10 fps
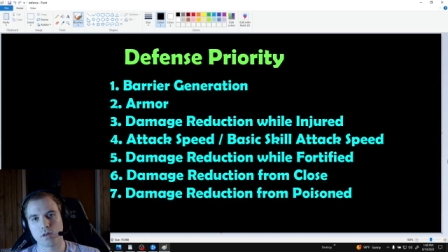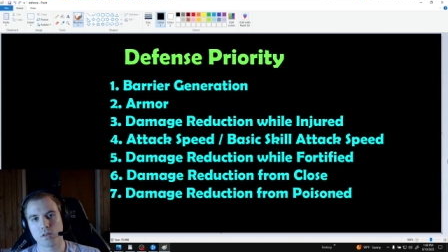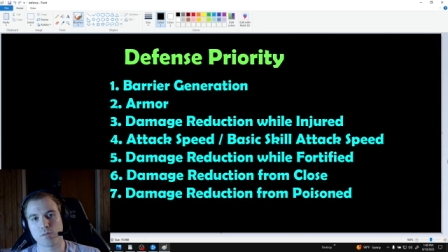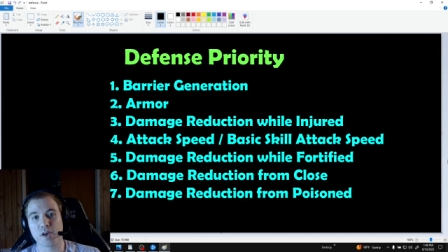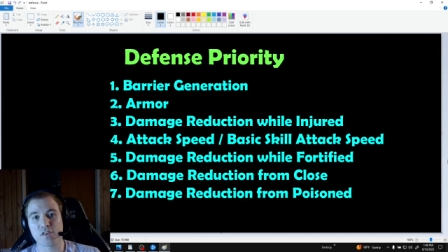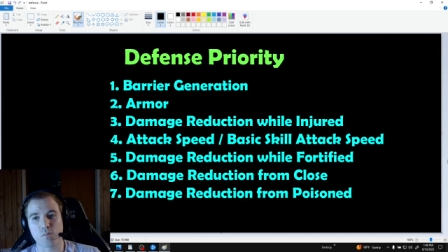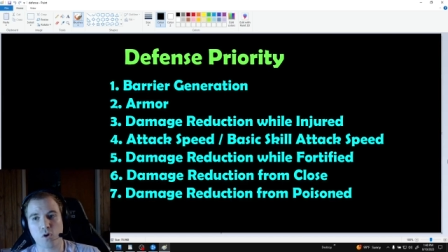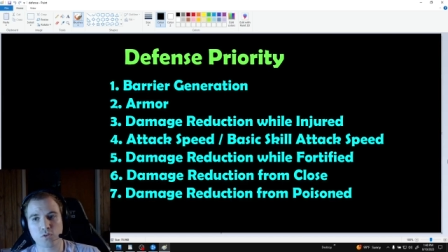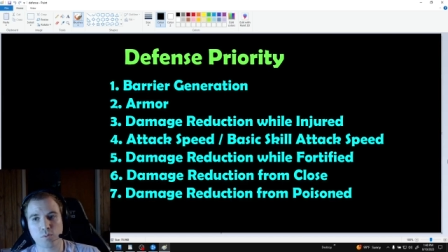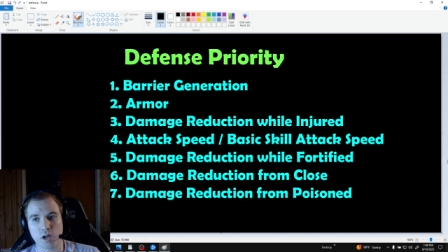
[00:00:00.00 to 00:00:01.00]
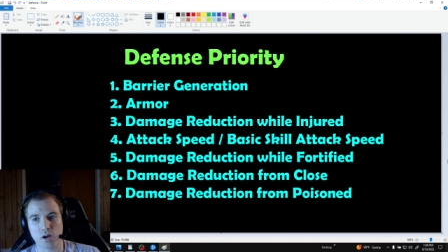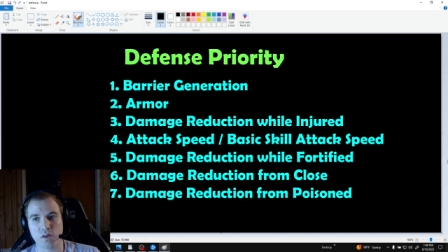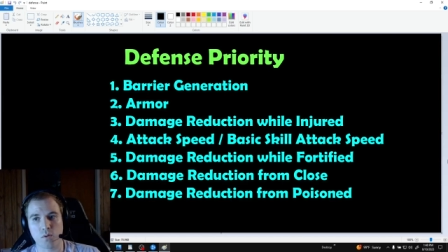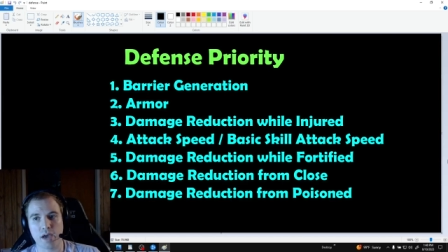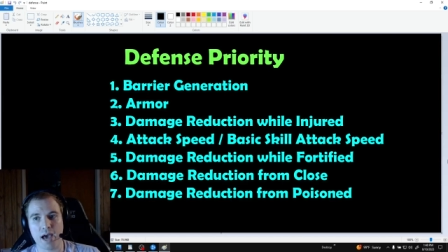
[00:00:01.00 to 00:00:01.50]
The best multiplier
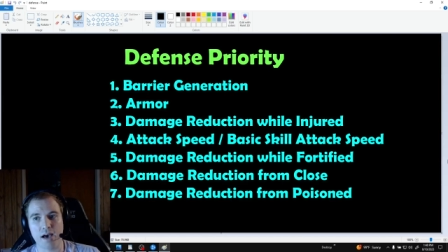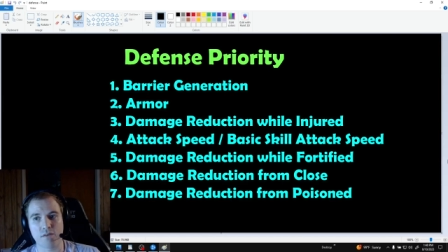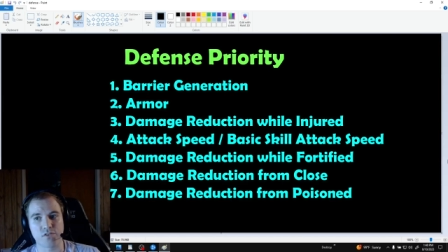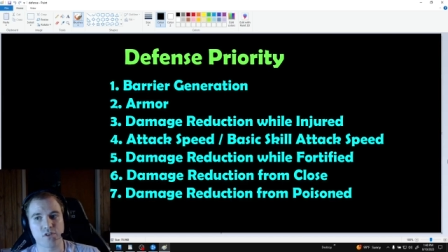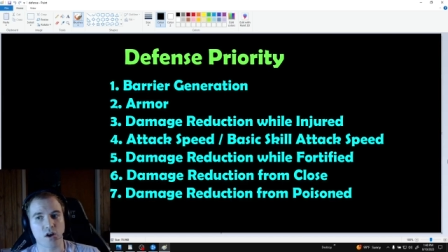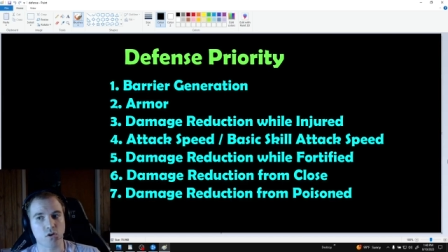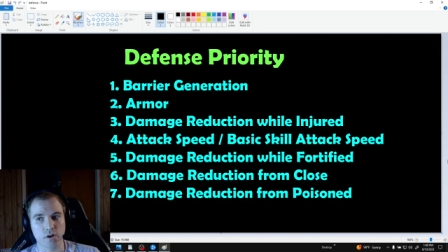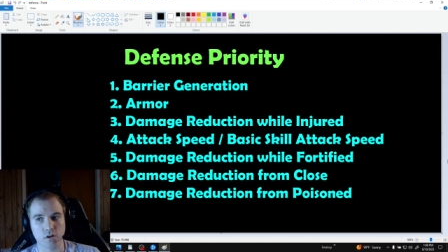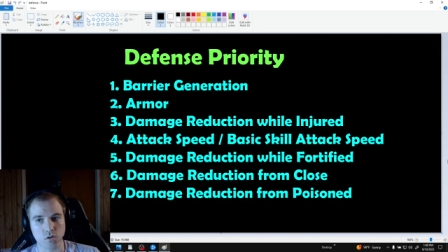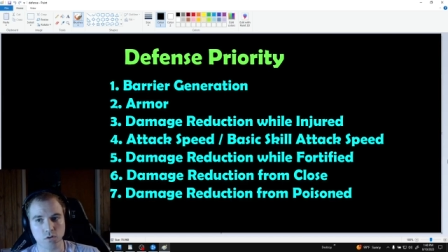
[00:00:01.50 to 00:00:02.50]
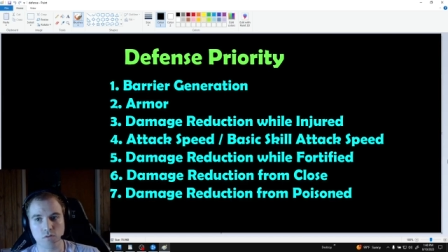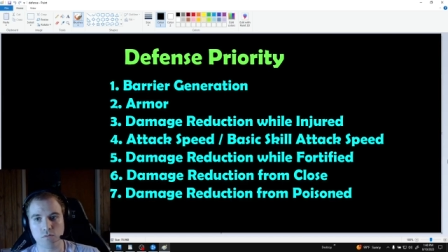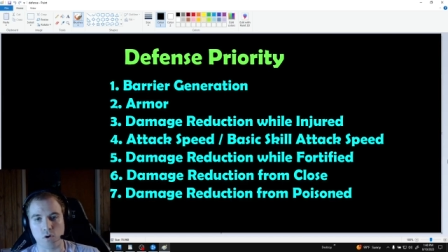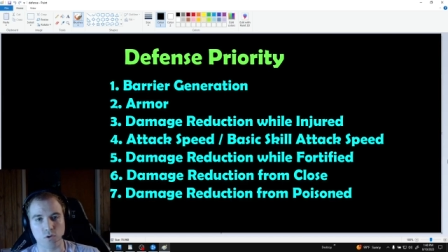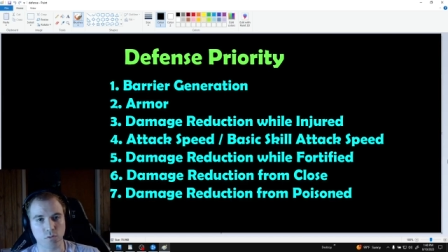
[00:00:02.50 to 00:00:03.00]
that we have is not critical,
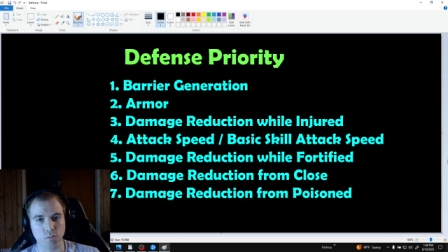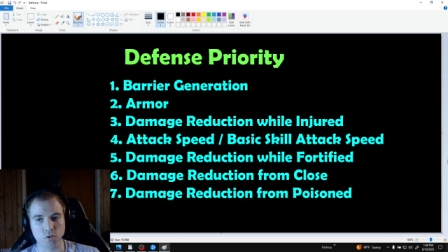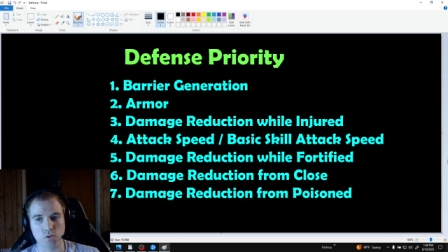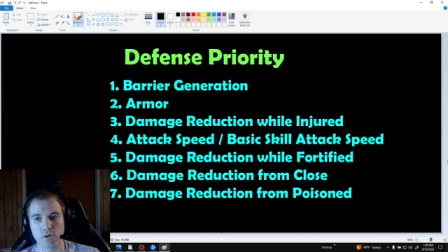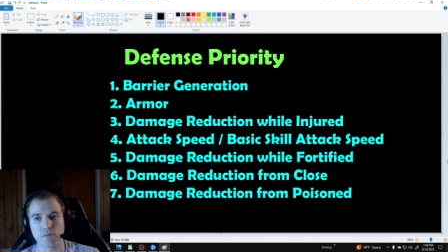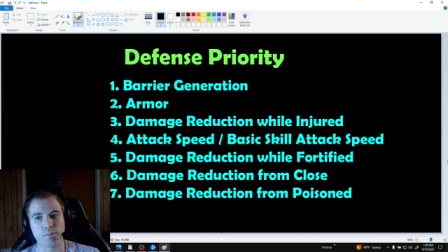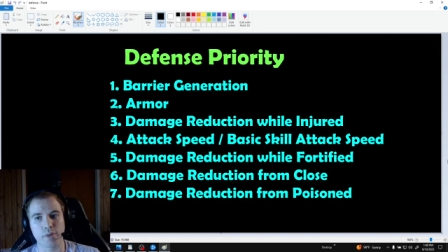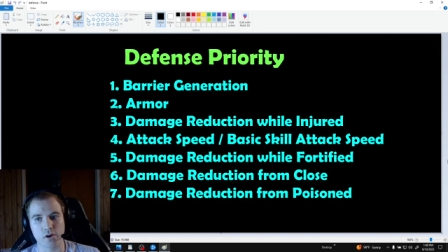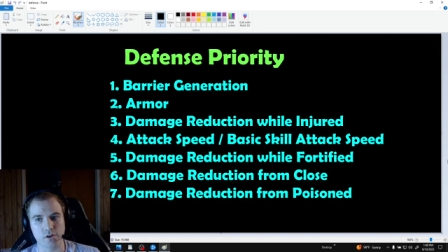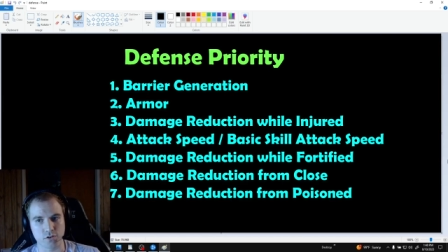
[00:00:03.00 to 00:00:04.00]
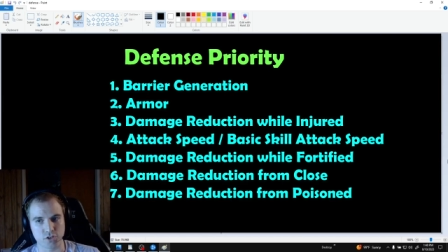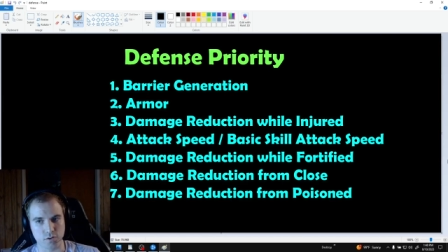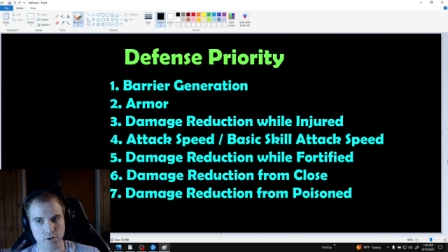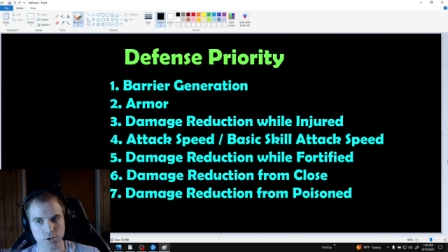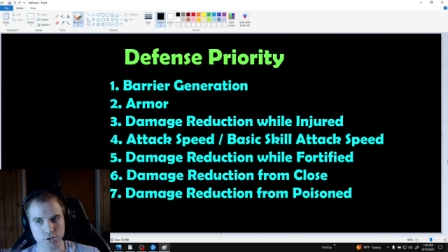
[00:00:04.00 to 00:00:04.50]
vulnerable, or even barrier
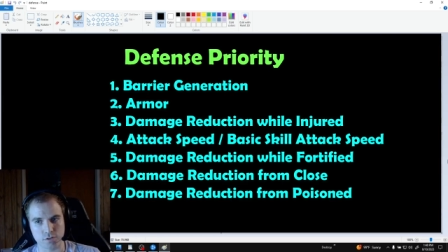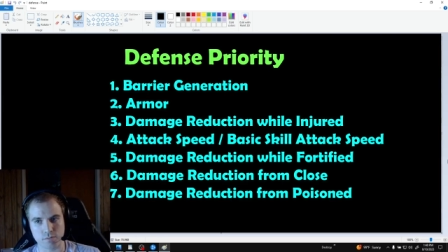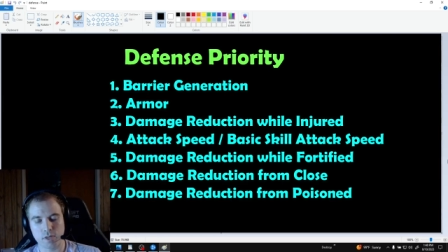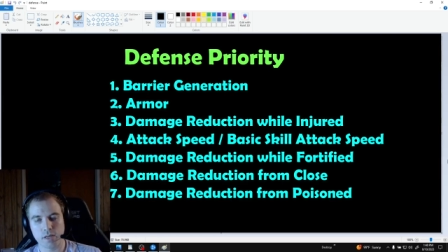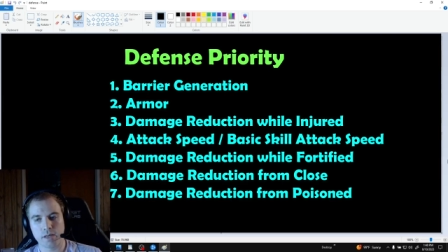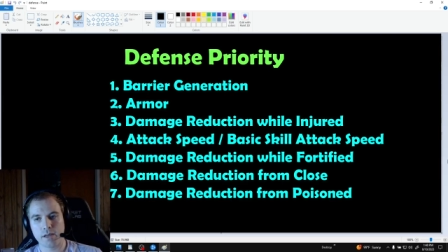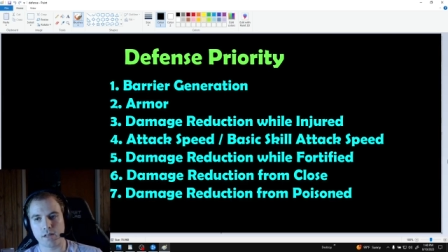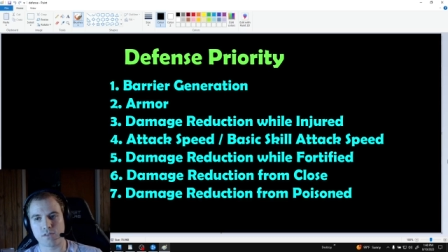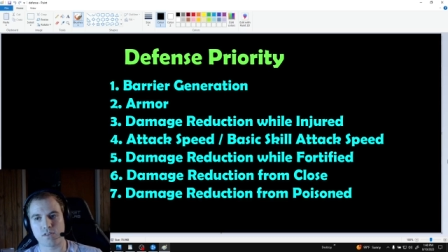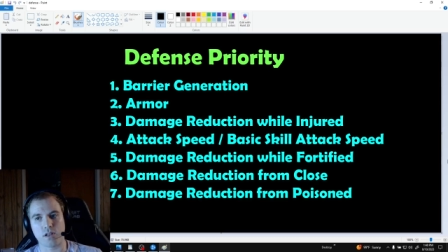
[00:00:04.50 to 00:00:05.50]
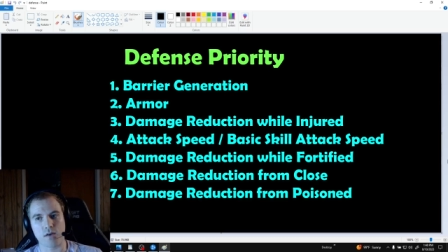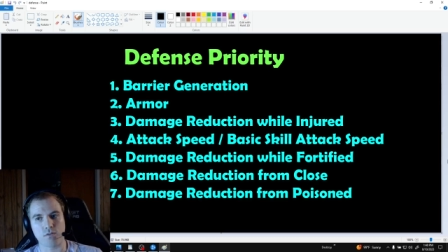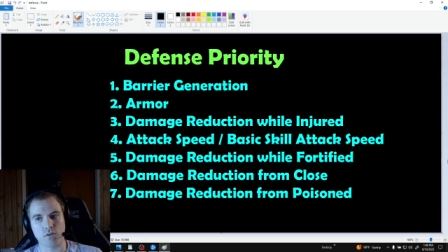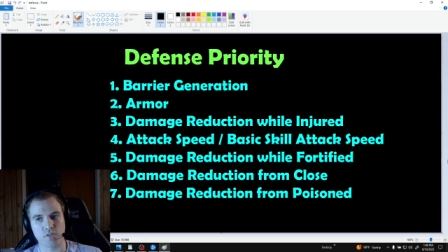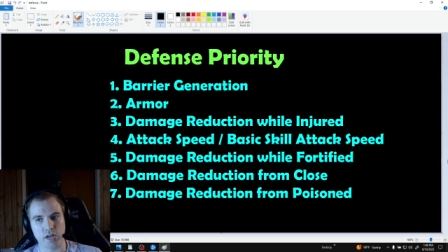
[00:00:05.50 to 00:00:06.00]
generation. It's the
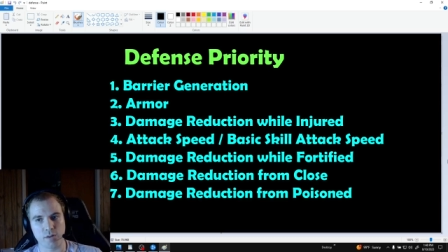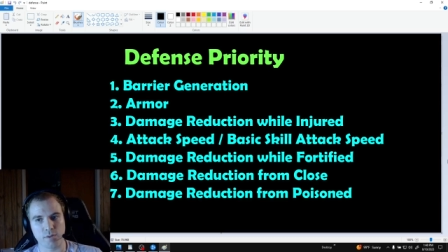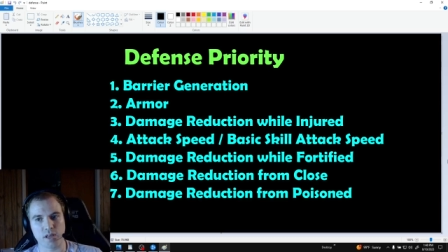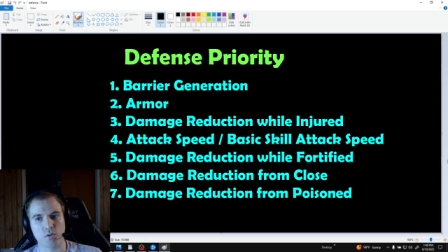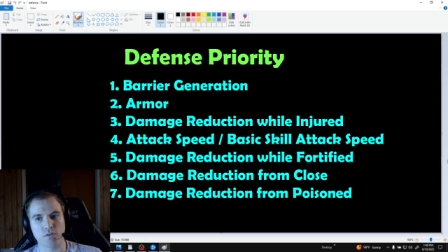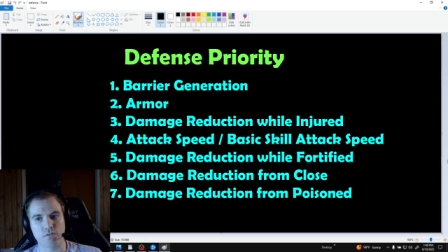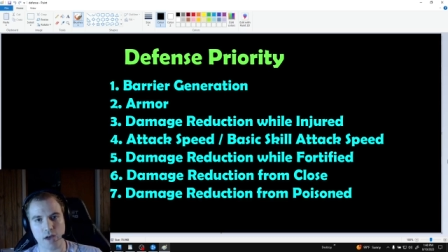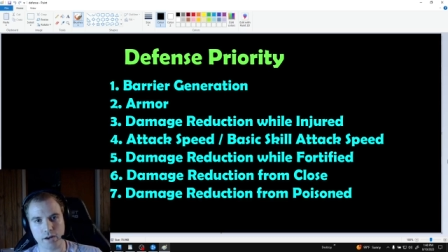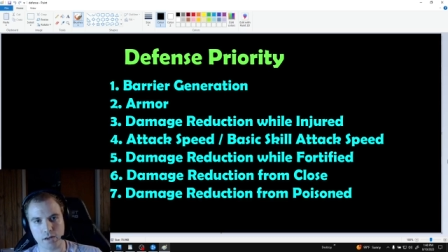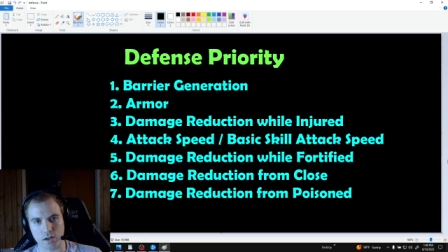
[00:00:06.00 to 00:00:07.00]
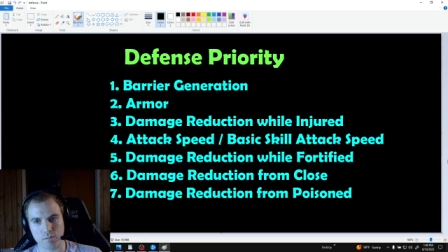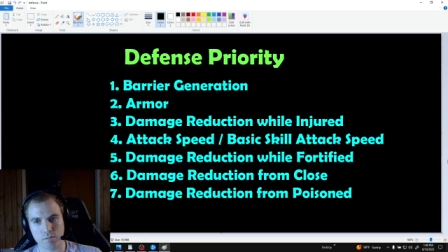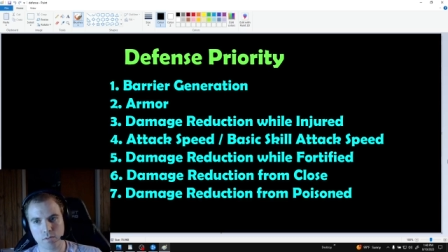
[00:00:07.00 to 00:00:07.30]
level of the enemy that we're fighting.